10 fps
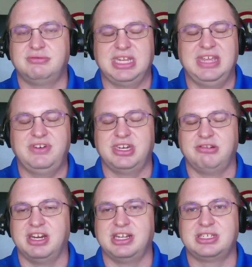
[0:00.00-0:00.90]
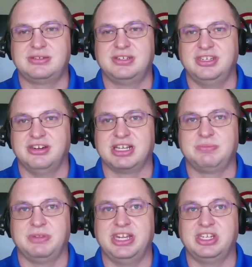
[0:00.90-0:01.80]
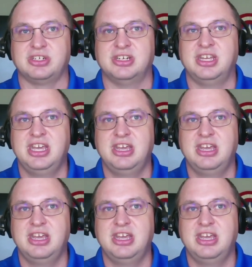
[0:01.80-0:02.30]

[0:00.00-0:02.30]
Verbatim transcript: Dave did a great, ex, you know, explanation,